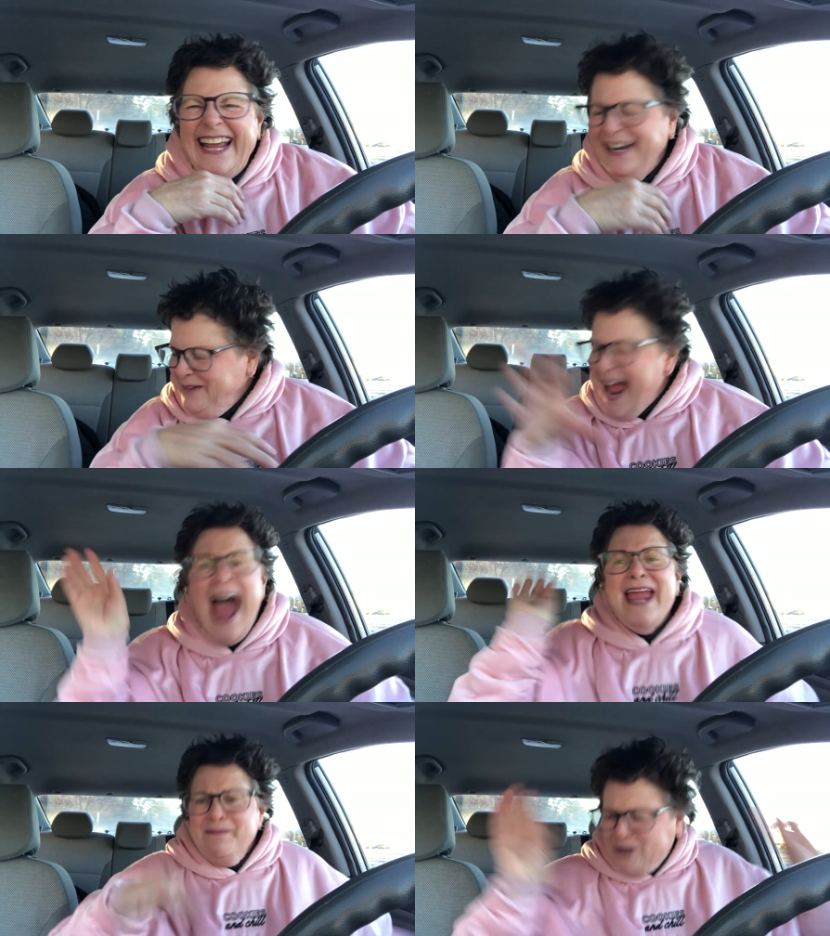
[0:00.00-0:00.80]
Anyway,
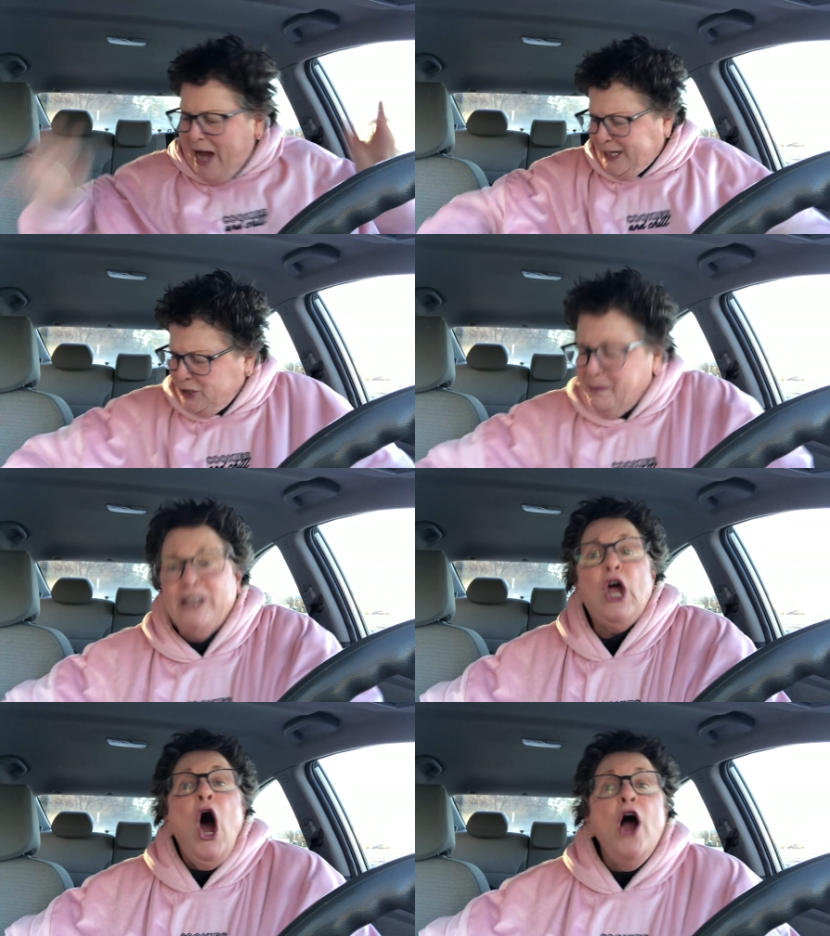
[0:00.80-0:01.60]
I am talking too
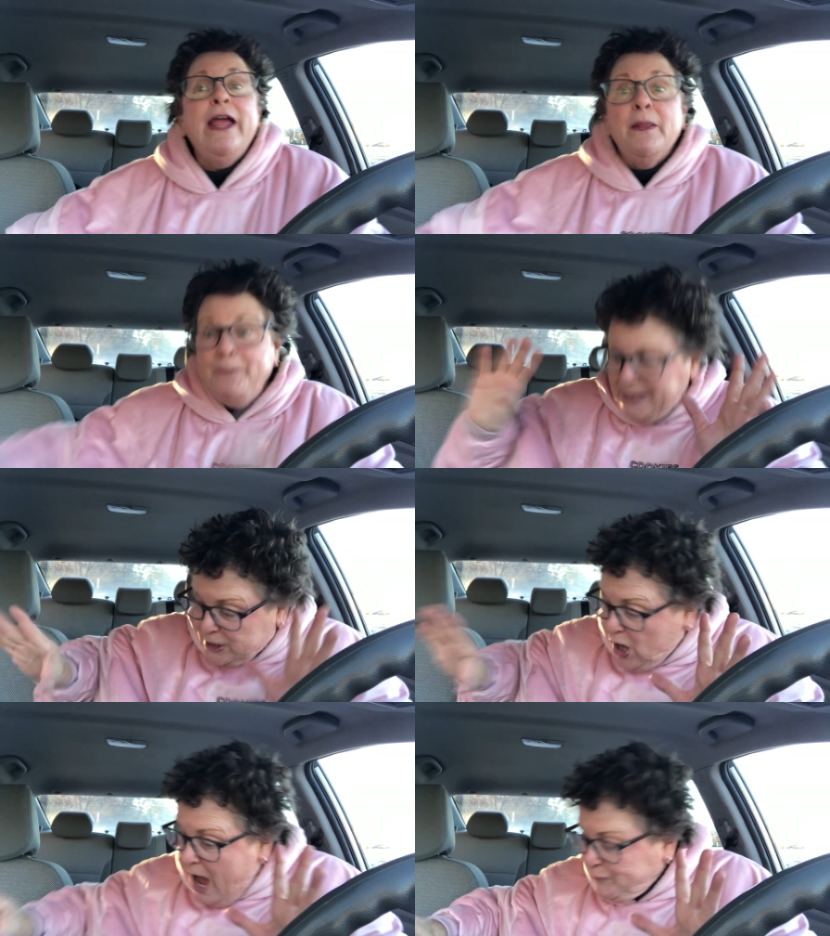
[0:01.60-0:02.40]
much. Okay, the
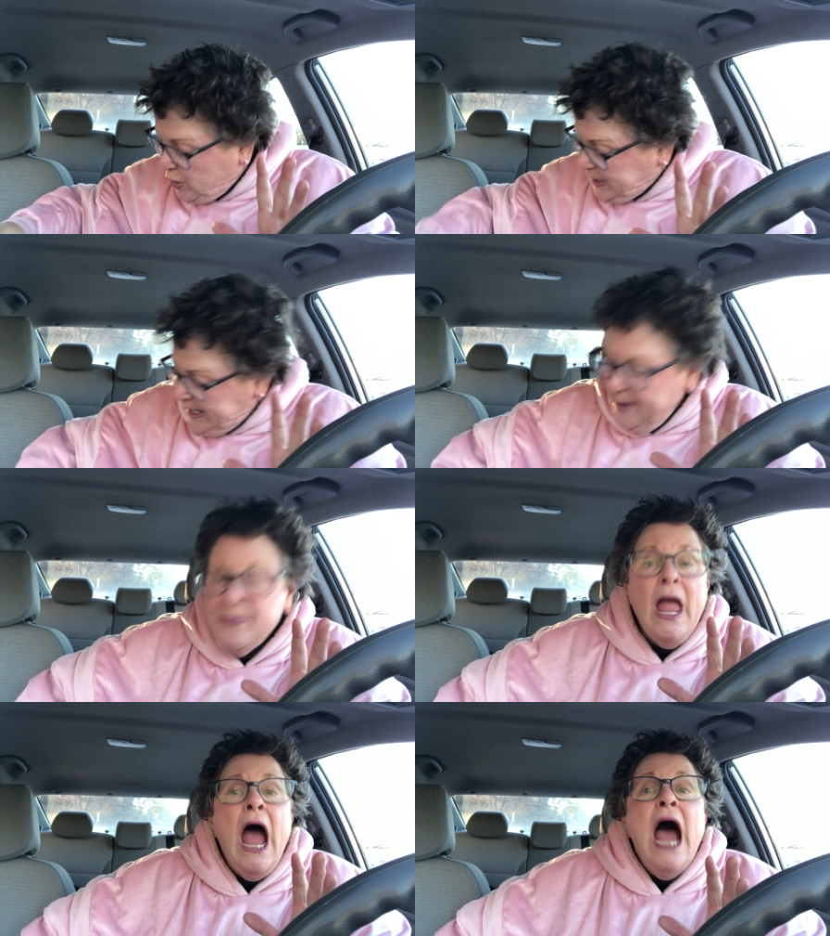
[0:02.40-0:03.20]
Biscoff cookie.
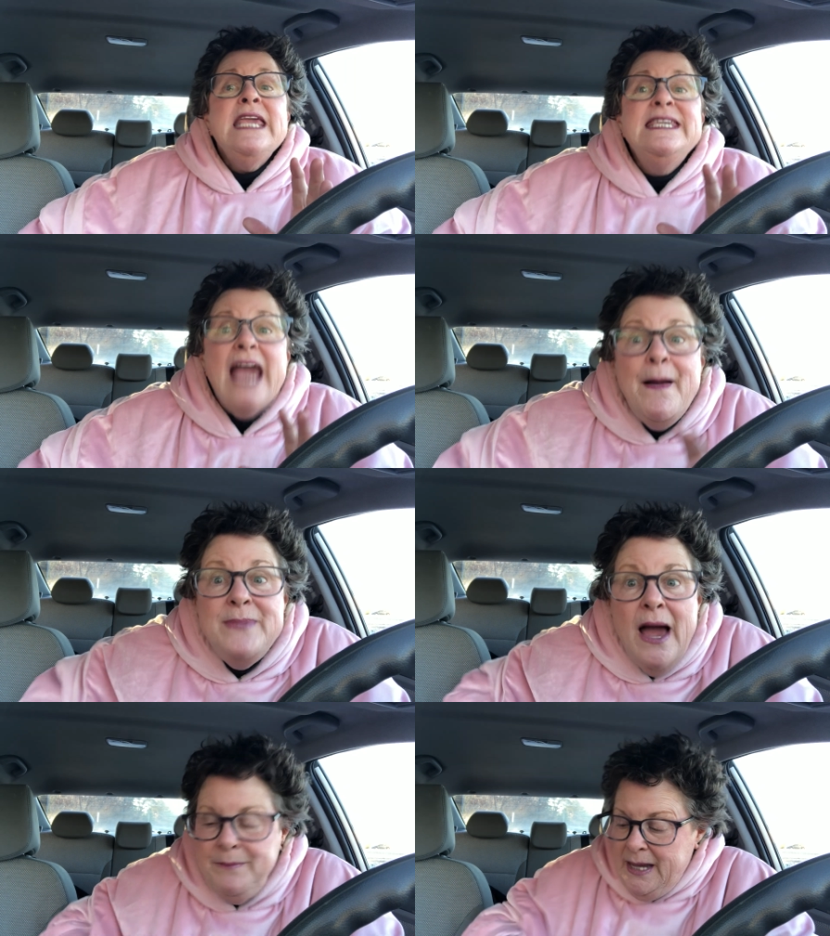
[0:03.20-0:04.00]
Yum,
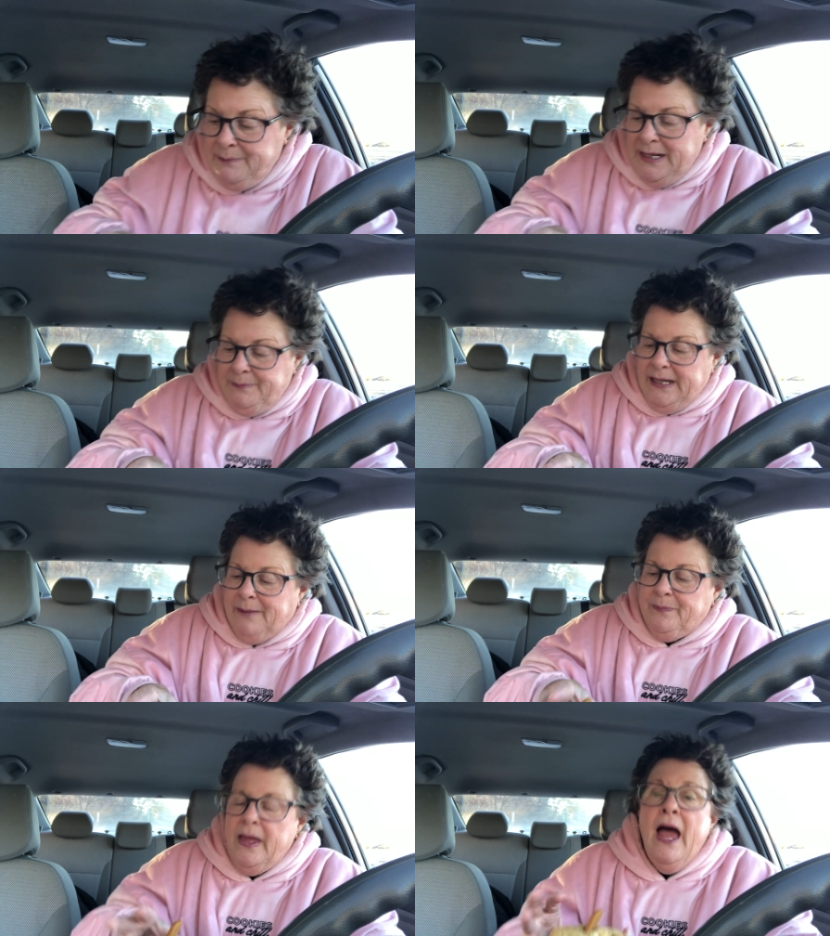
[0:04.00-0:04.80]
yum, yum, yum, yum.